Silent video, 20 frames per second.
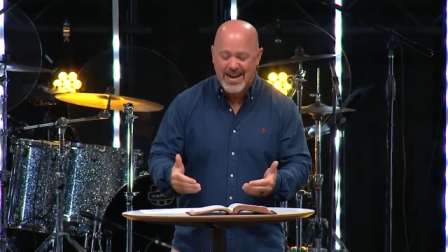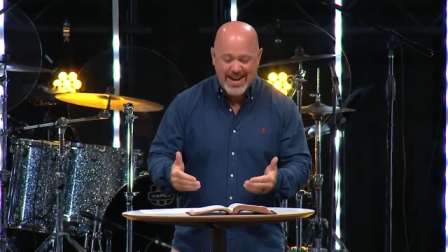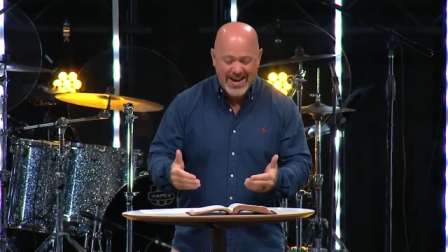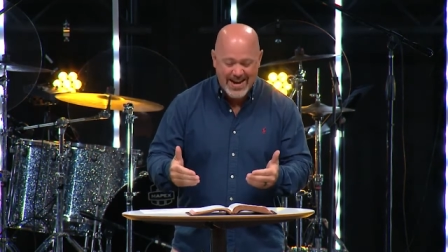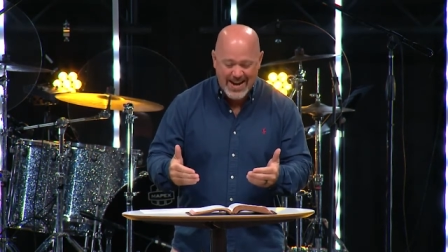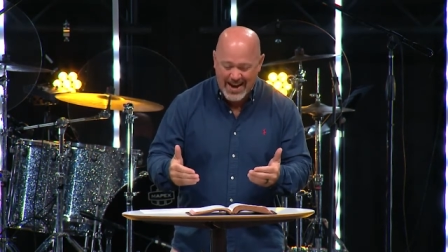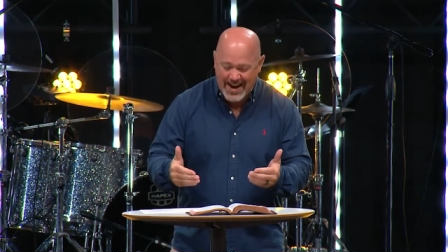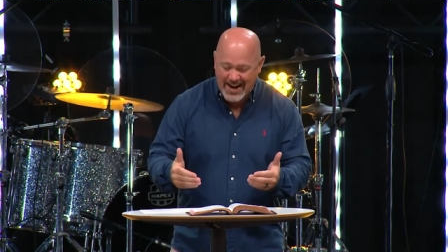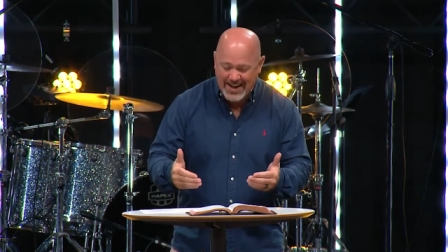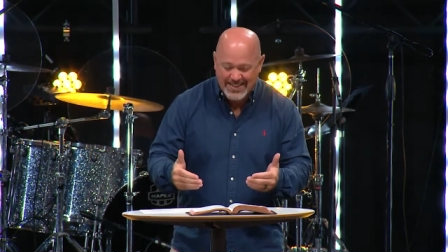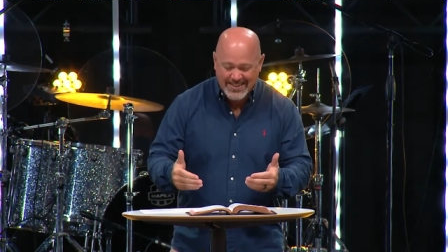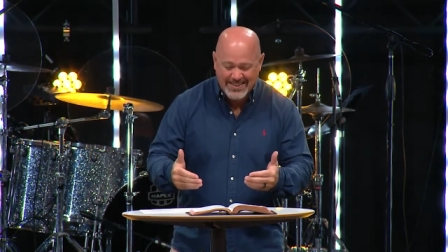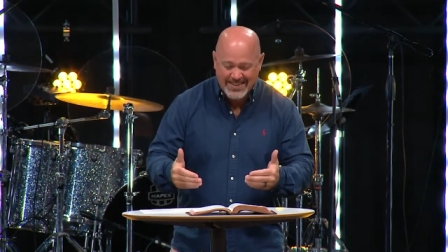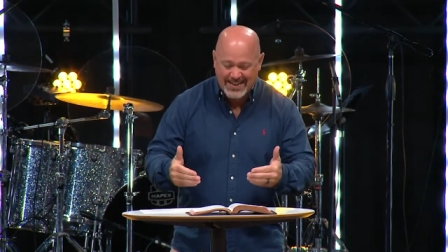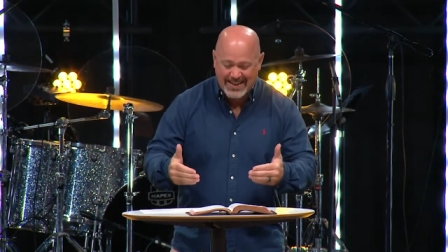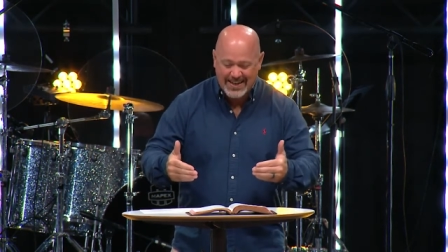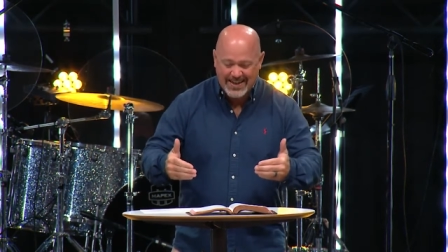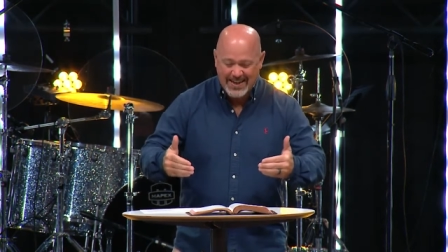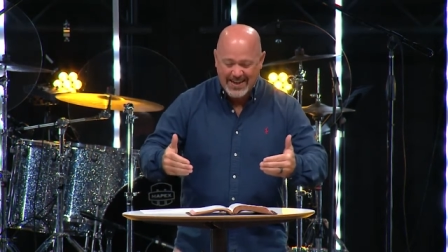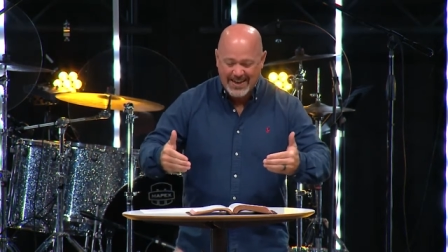Not
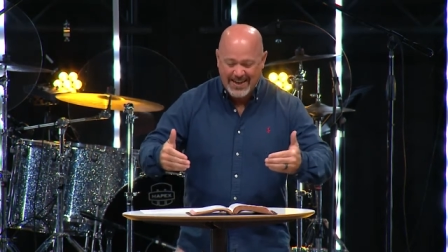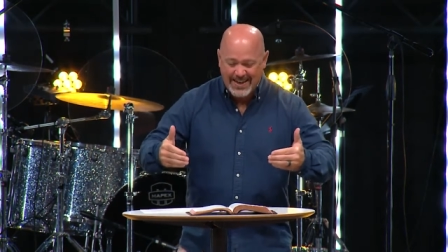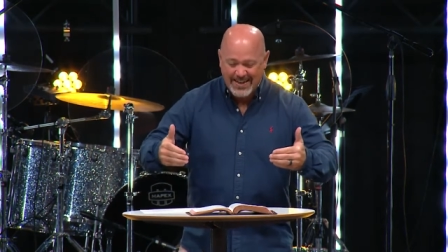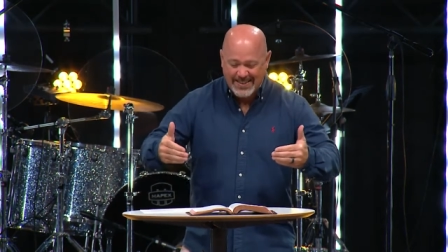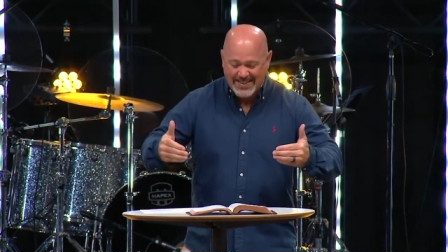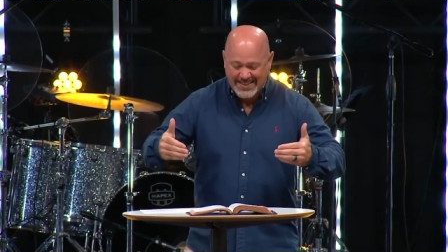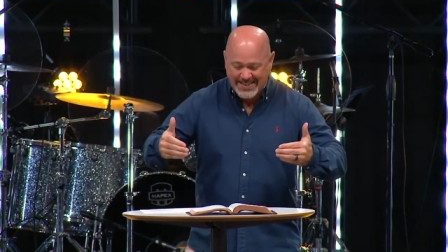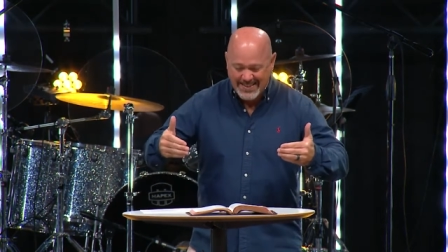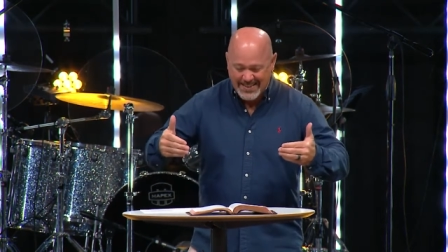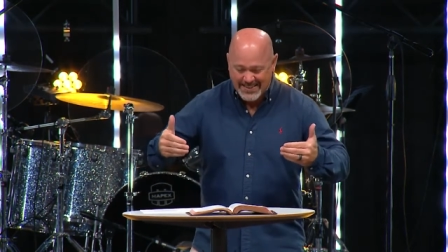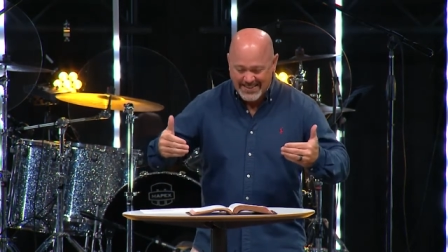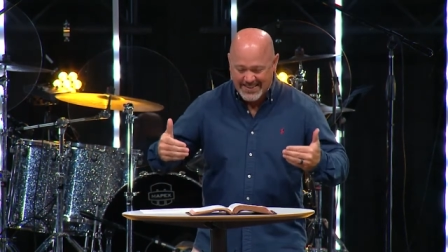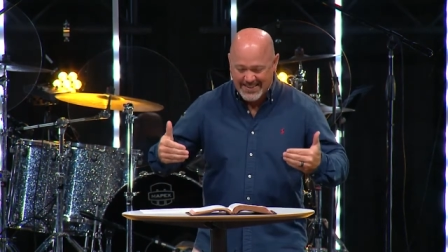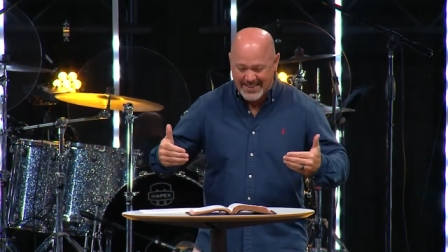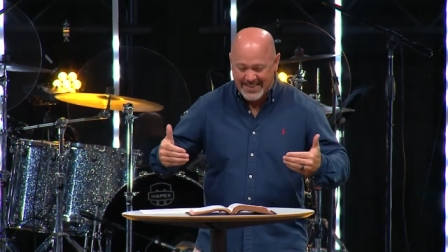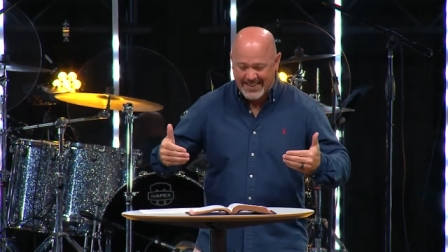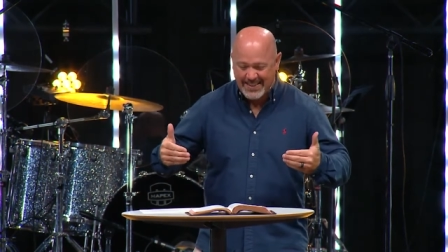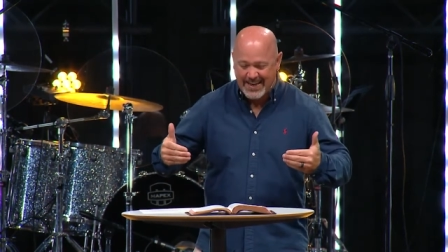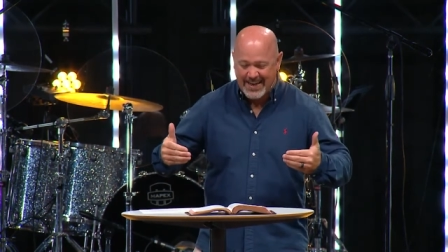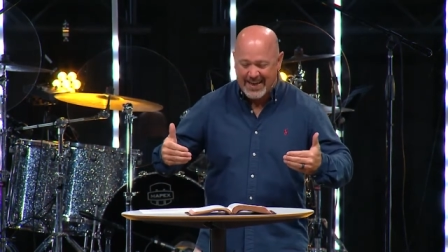to
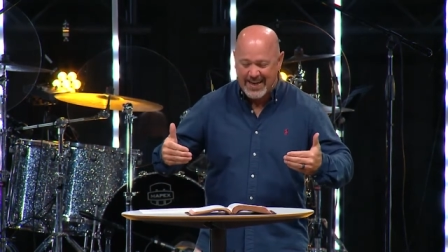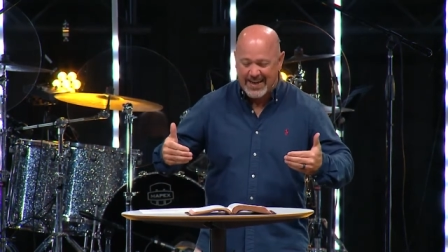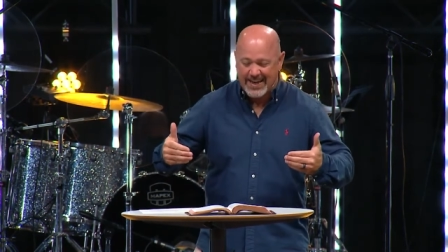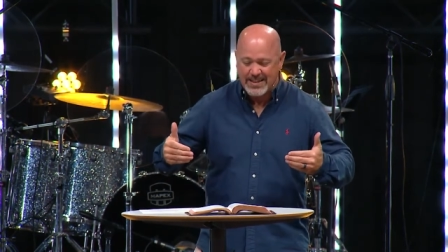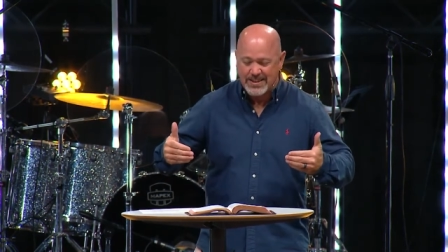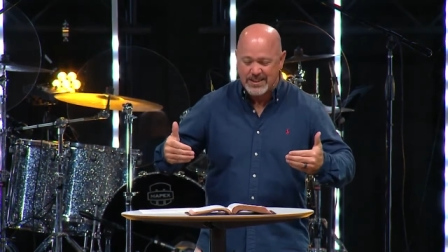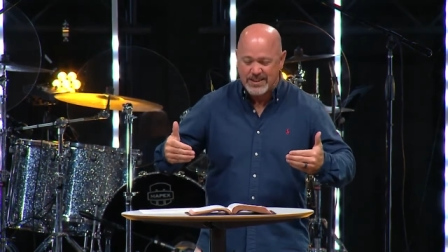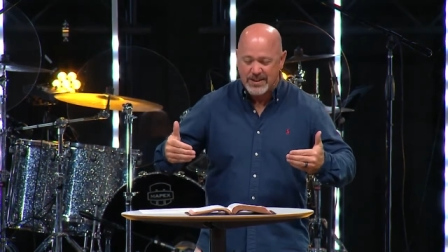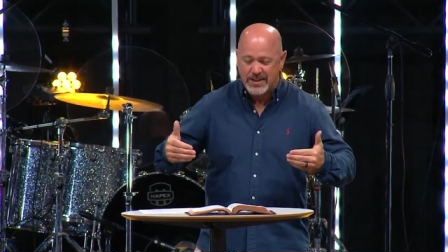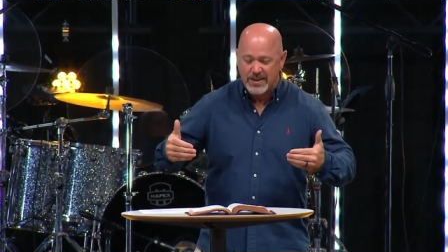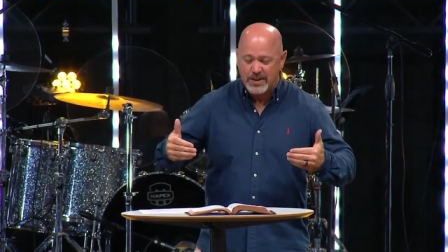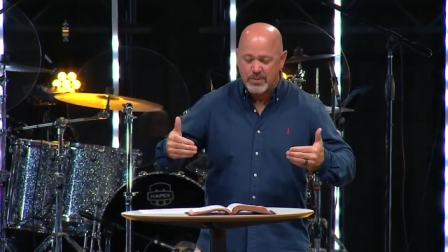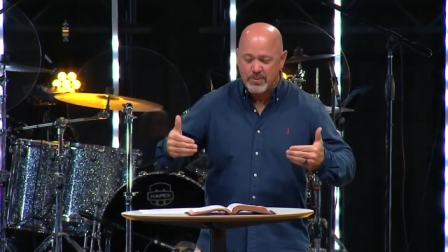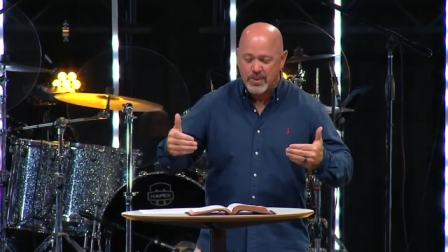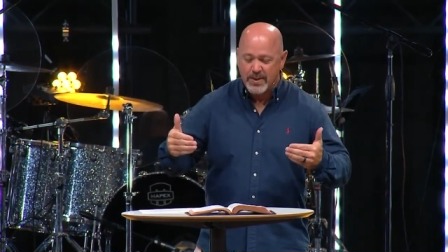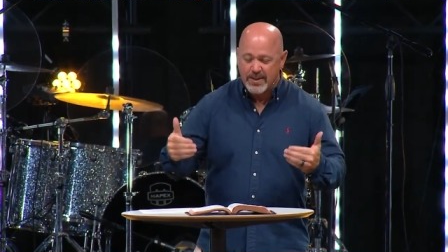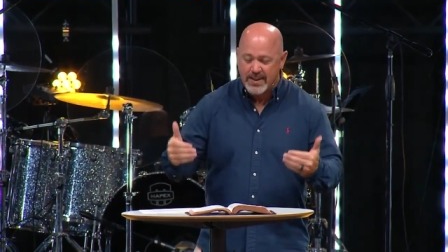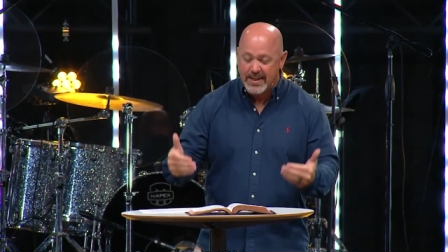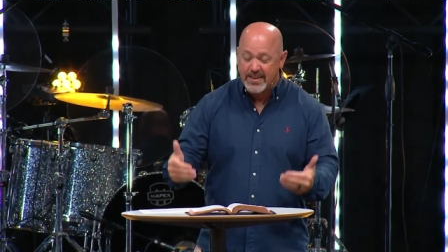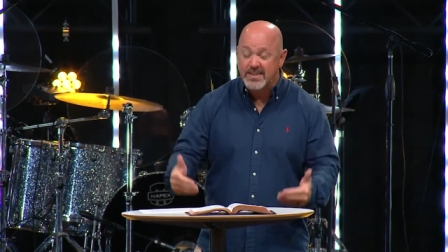disengage,
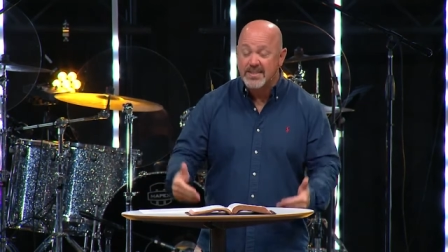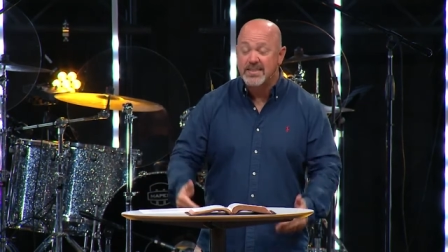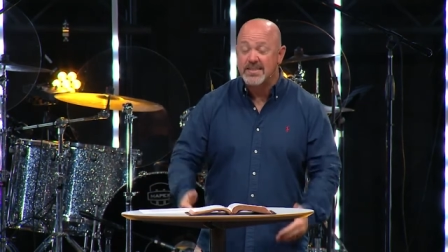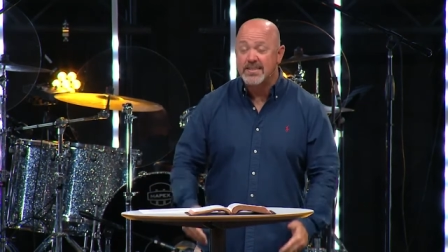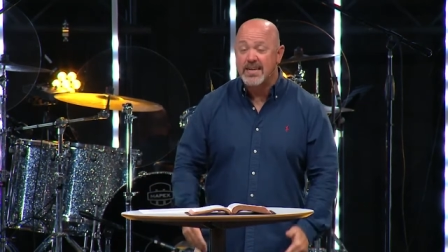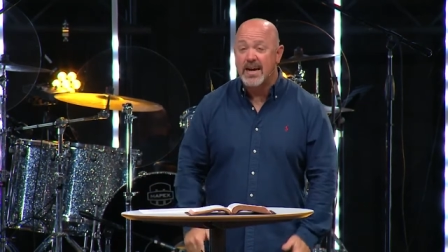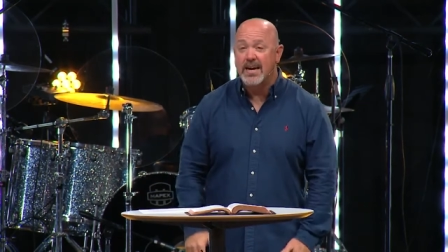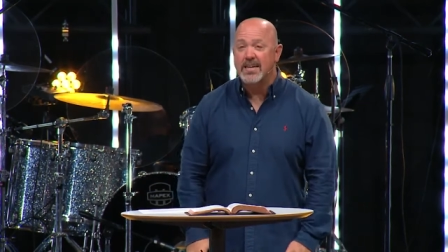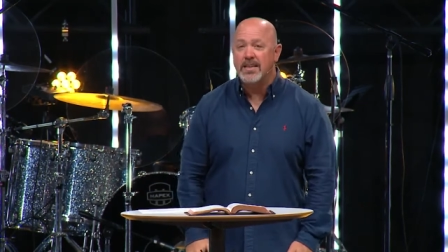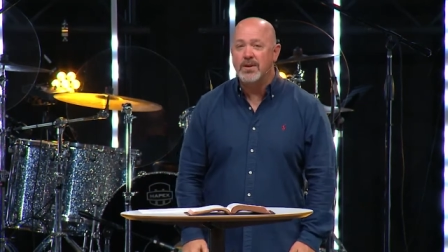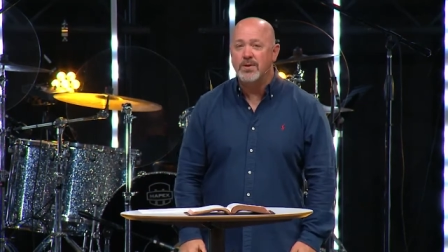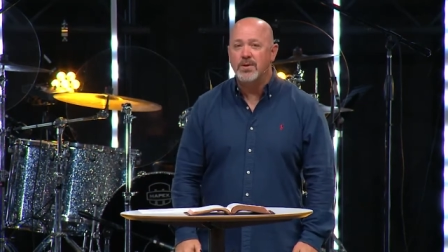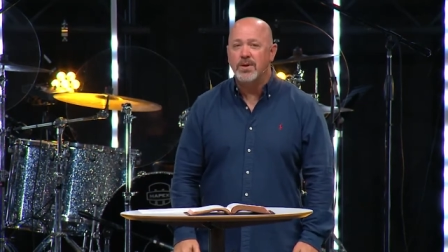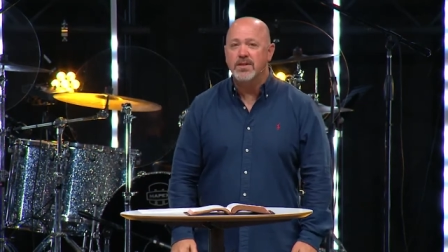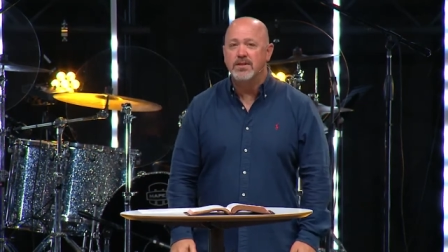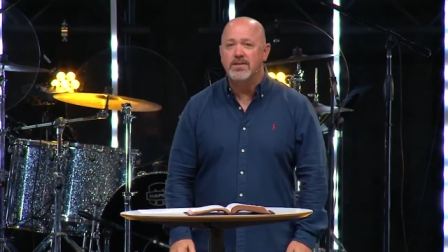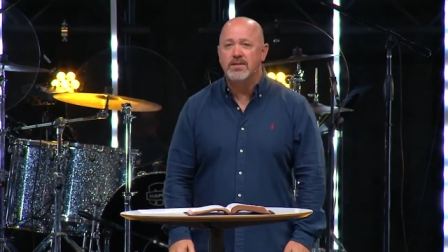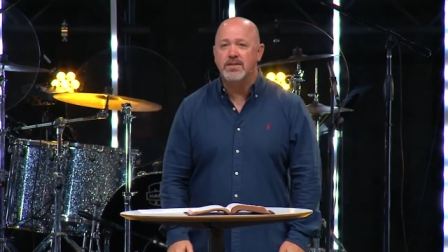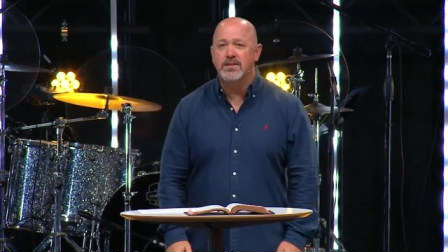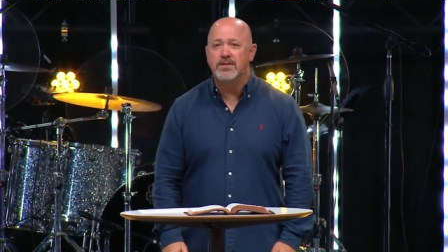but that's exactly
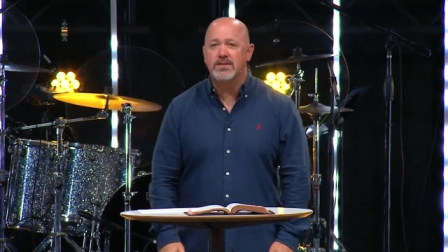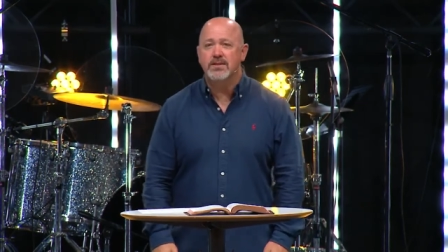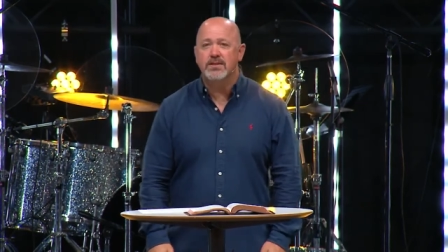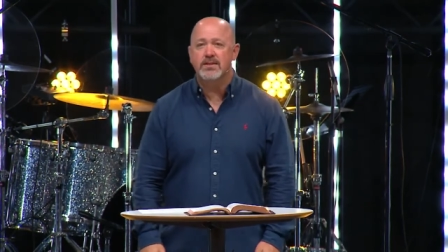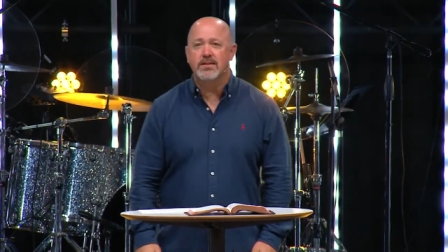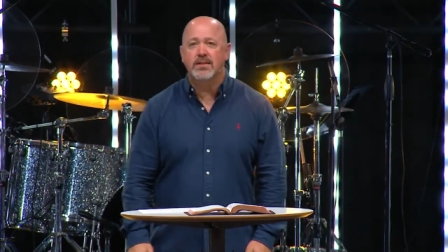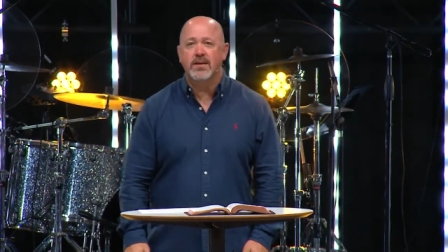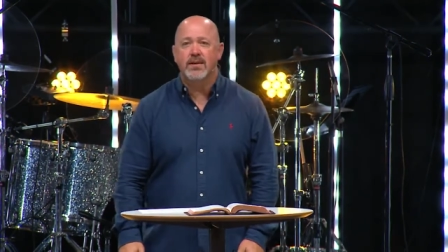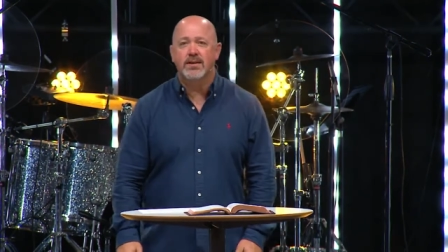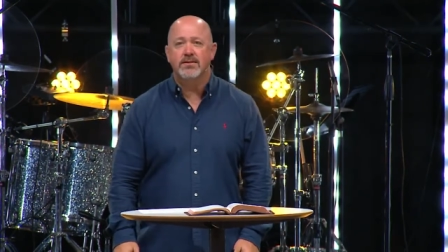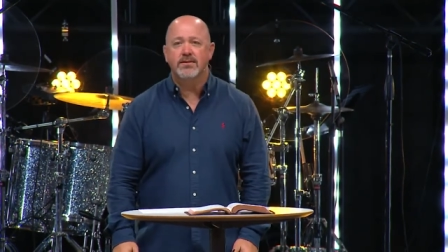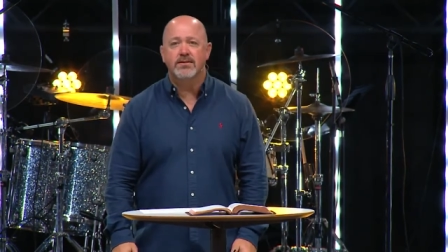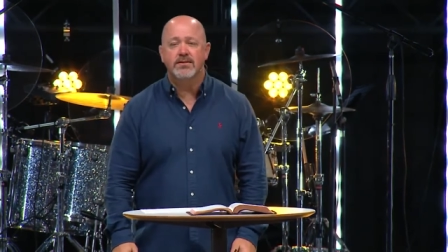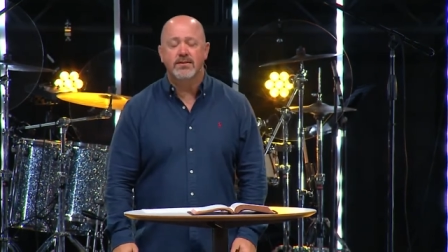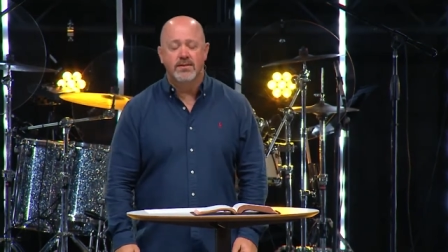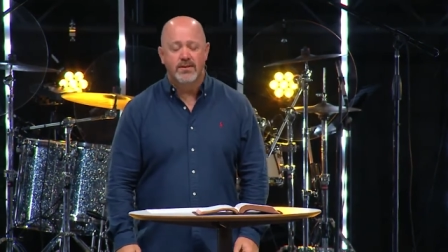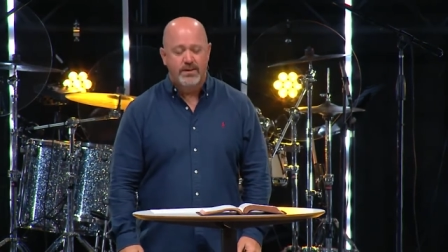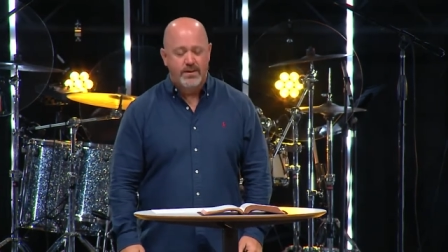what Jesus does.